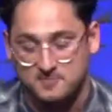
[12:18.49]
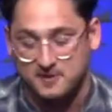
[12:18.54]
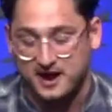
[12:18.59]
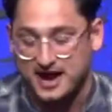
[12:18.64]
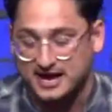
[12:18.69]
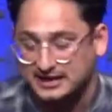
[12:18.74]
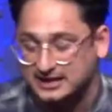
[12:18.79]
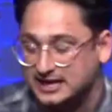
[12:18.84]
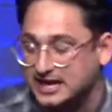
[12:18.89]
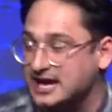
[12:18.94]
I
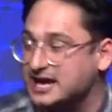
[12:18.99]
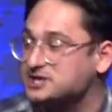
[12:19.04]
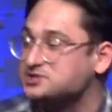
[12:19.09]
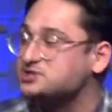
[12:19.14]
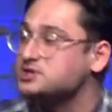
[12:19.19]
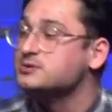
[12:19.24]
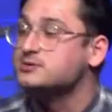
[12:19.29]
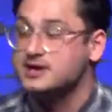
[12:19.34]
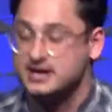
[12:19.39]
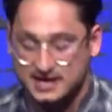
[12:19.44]
need
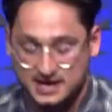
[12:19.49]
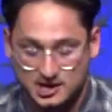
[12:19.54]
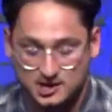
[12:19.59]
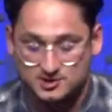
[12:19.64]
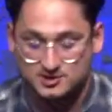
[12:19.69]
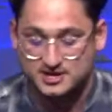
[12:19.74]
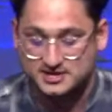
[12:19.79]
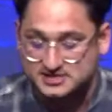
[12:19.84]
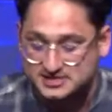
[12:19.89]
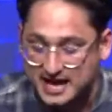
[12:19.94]
you to hear
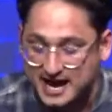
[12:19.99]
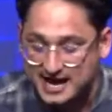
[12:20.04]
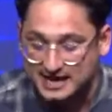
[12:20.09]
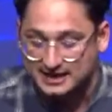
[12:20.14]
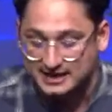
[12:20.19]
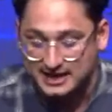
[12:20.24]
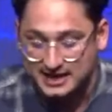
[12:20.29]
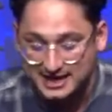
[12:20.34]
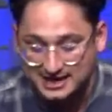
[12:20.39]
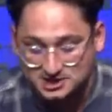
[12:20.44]
this. I
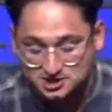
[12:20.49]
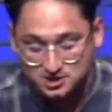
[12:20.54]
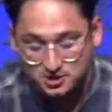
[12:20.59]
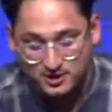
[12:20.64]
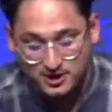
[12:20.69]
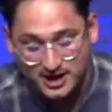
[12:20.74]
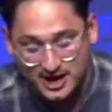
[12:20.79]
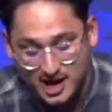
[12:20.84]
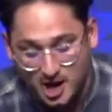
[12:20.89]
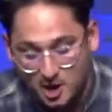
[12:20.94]
need
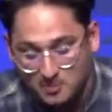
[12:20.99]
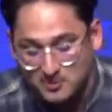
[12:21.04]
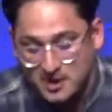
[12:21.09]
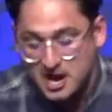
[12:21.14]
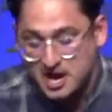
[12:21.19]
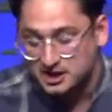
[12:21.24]
your help.